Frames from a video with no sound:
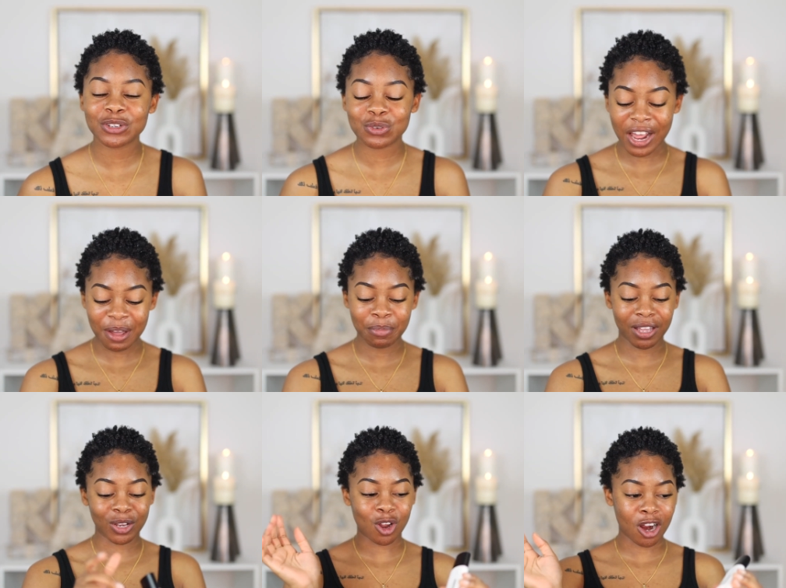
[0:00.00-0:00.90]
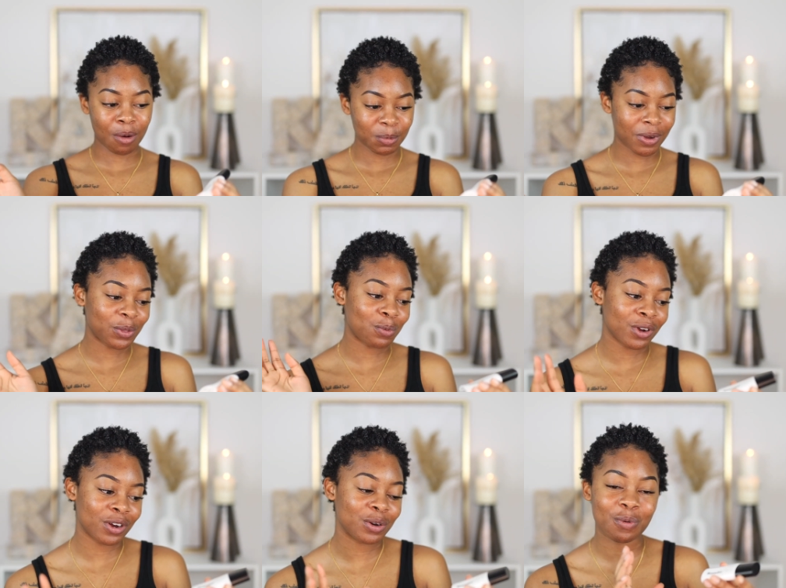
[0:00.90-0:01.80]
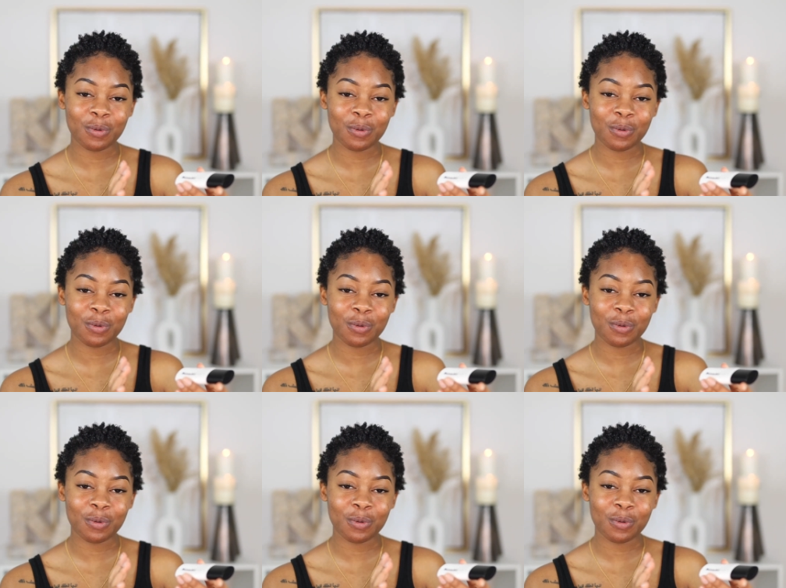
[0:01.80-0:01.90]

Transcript: do not be alarmed by the word